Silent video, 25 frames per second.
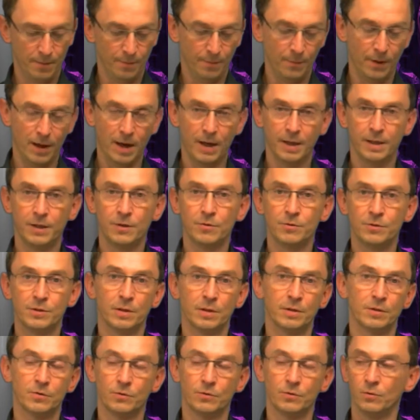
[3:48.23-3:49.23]
by using
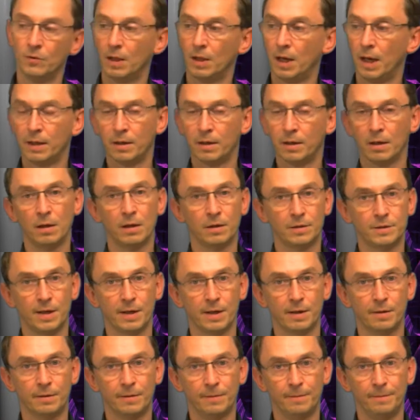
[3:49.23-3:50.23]
a tool like
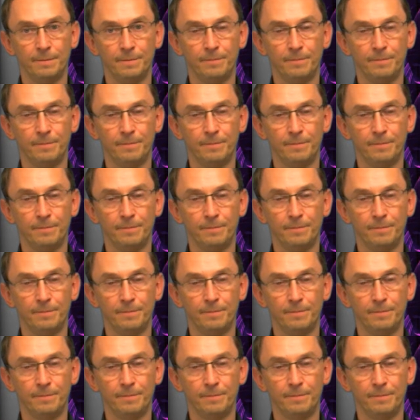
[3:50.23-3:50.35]
ColorChecker.